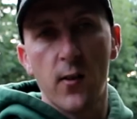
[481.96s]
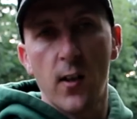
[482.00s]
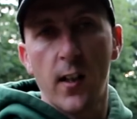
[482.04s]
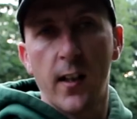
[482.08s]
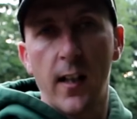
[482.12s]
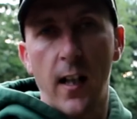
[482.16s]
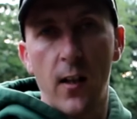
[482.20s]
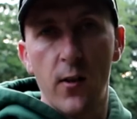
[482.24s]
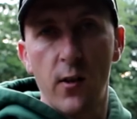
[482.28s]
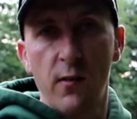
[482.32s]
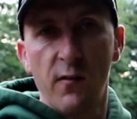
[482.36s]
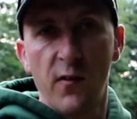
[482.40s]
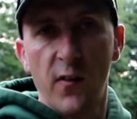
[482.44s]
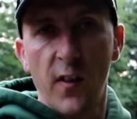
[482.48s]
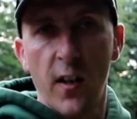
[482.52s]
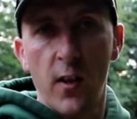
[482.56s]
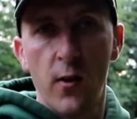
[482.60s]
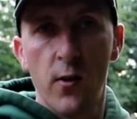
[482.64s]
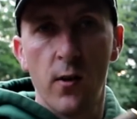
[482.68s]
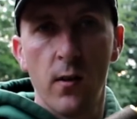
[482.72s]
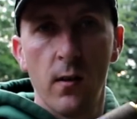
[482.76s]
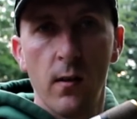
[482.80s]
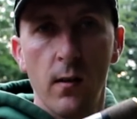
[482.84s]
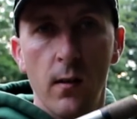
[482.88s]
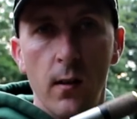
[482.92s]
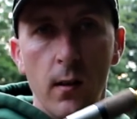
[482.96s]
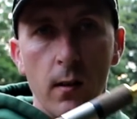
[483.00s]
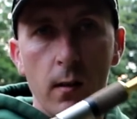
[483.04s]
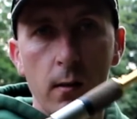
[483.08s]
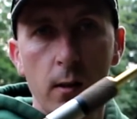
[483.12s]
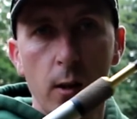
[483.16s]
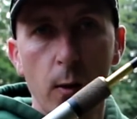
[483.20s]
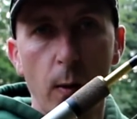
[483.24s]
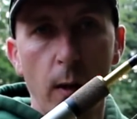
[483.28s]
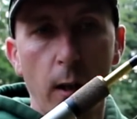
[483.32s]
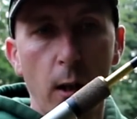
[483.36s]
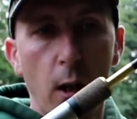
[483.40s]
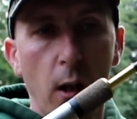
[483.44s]
that are catching fish,
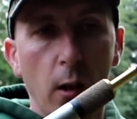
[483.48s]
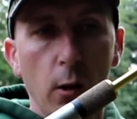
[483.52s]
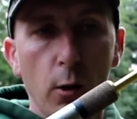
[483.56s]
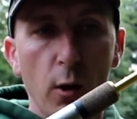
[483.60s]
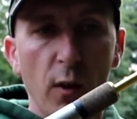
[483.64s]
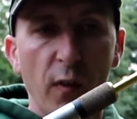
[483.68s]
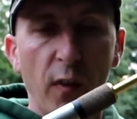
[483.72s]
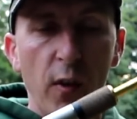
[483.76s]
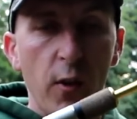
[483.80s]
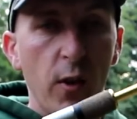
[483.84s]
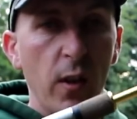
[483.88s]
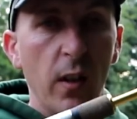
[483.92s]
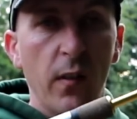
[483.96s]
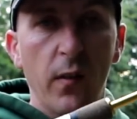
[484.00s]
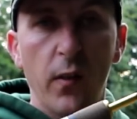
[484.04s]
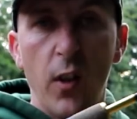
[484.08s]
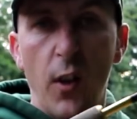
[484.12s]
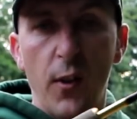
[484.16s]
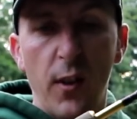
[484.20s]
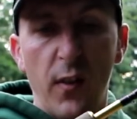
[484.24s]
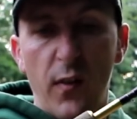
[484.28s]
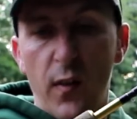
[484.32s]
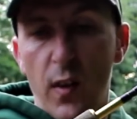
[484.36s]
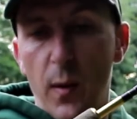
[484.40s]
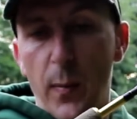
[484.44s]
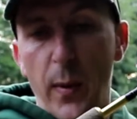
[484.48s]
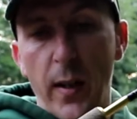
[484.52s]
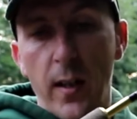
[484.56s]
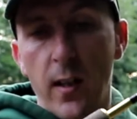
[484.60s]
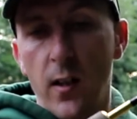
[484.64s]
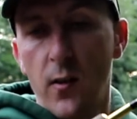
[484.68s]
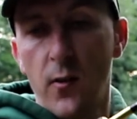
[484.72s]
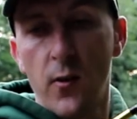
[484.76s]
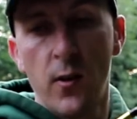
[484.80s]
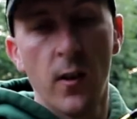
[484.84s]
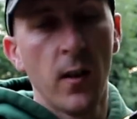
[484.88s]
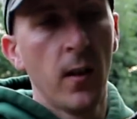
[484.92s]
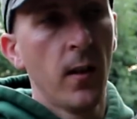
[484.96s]
doing a lot of lure fishing, and have got different
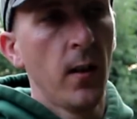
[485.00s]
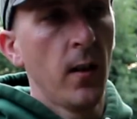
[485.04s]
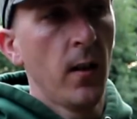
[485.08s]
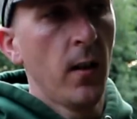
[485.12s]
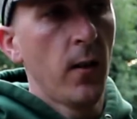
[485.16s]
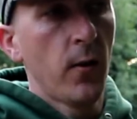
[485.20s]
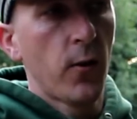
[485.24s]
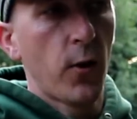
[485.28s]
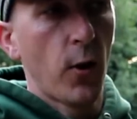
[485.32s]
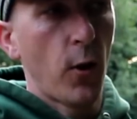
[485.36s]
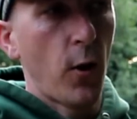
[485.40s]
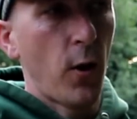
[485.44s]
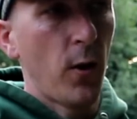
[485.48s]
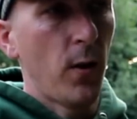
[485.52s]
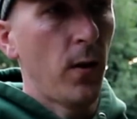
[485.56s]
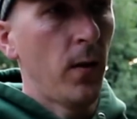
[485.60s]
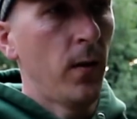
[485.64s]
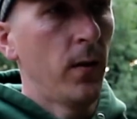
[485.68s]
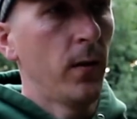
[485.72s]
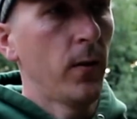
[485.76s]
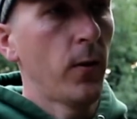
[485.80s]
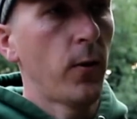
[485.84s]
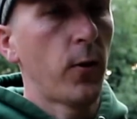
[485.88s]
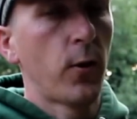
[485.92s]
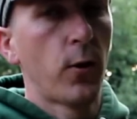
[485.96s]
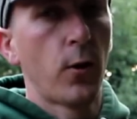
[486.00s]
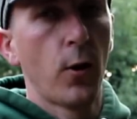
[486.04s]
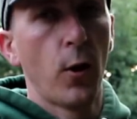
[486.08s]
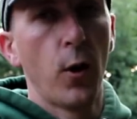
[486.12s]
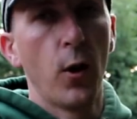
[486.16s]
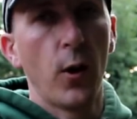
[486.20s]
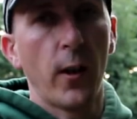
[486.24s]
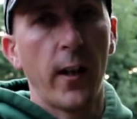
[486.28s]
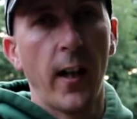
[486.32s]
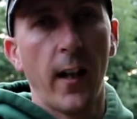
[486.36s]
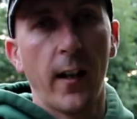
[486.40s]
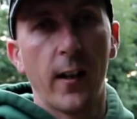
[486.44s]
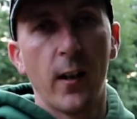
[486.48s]
opinions. So
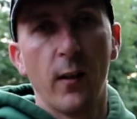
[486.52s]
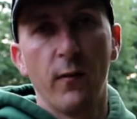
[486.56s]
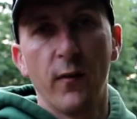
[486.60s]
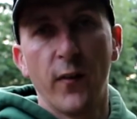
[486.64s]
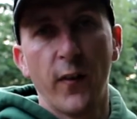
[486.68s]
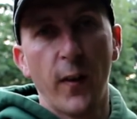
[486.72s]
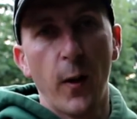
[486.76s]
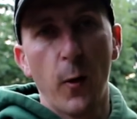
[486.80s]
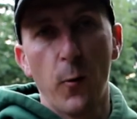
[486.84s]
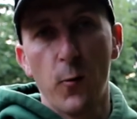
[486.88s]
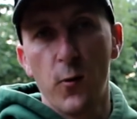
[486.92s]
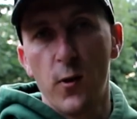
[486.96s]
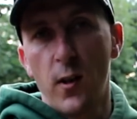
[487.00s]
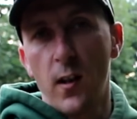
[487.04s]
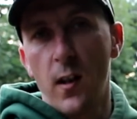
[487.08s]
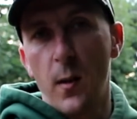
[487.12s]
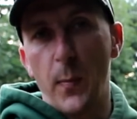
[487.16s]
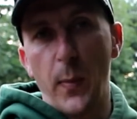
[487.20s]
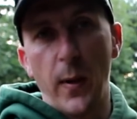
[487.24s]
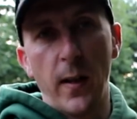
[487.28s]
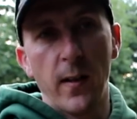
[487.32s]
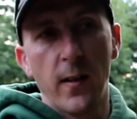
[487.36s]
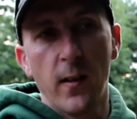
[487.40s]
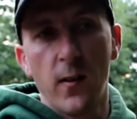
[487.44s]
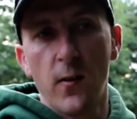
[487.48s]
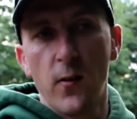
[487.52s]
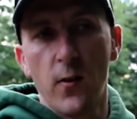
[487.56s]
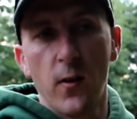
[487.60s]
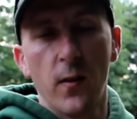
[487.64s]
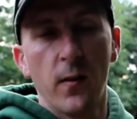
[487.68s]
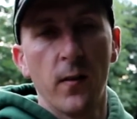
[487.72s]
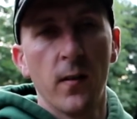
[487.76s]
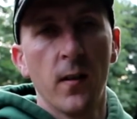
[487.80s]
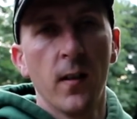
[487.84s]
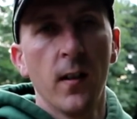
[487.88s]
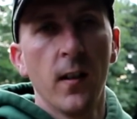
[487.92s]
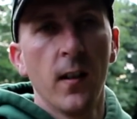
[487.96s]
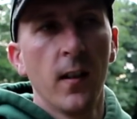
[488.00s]
don't get confused in opinions
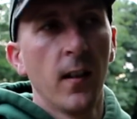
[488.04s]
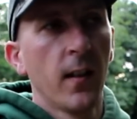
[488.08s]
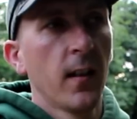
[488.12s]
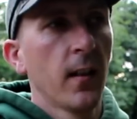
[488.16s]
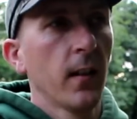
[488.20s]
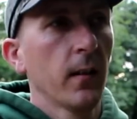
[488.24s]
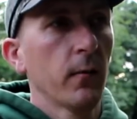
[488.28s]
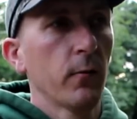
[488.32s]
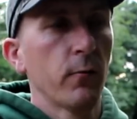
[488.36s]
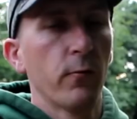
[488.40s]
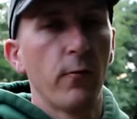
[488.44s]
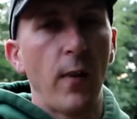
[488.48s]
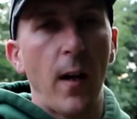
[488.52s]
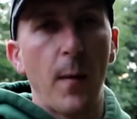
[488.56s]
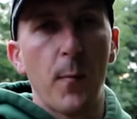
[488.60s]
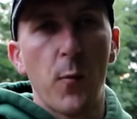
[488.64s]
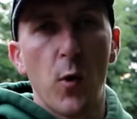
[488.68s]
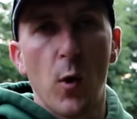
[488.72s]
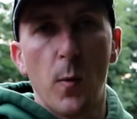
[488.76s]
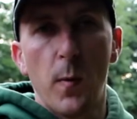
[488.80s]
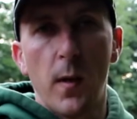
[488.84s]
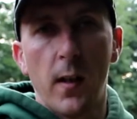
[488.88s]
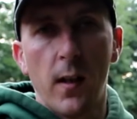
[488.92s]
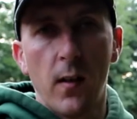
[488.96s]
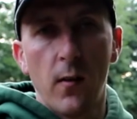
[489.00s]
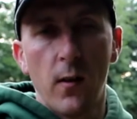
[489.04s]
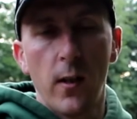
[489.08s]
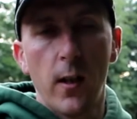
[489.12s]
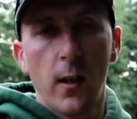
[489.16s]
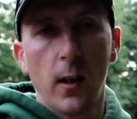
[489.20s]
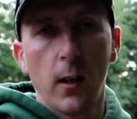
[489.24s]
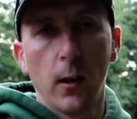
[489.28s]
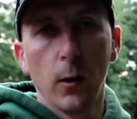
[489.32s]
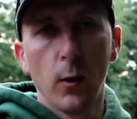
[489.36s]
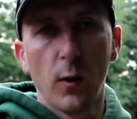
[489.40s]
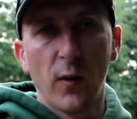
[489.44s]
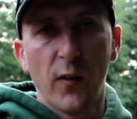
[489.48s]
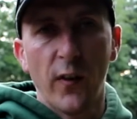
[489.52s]
and wrapped up. You
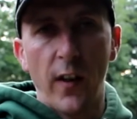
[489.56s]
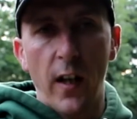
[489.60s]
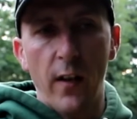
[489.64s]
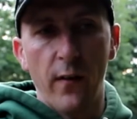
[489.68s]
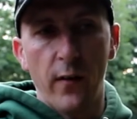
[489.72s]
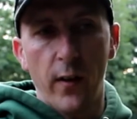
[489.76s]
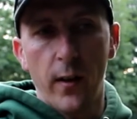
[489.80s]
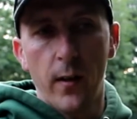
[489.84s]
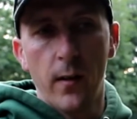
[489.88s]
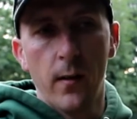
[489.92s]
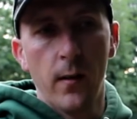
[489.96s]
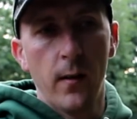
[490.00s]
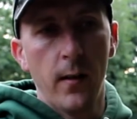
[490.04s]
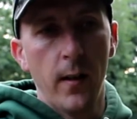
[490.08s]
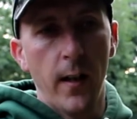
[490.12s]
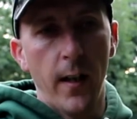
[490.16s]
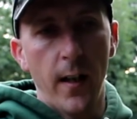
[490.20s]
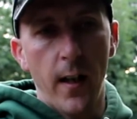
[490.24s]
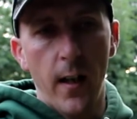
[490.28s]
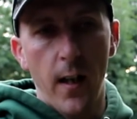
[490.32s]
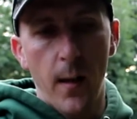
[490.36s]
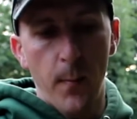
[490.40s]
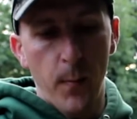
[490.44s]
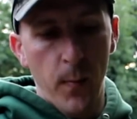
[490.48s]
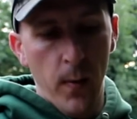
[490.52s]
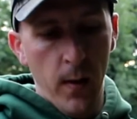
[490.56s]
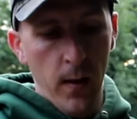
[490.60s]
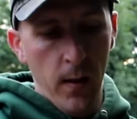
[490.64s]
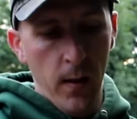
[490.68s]
can look forever, and